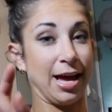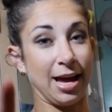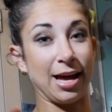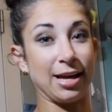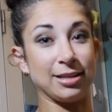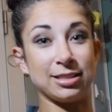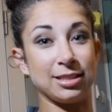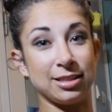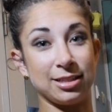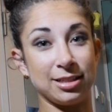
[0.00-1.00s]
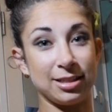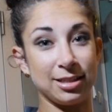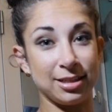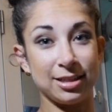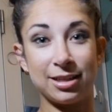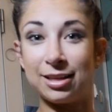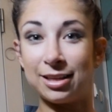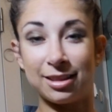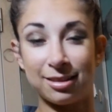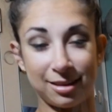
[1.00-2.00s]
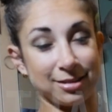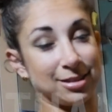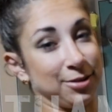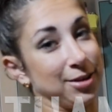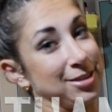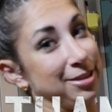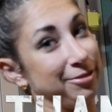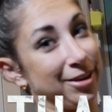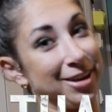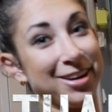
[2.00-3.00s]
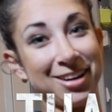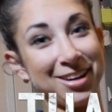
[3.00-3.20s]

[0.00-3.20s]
And that's how I see fit.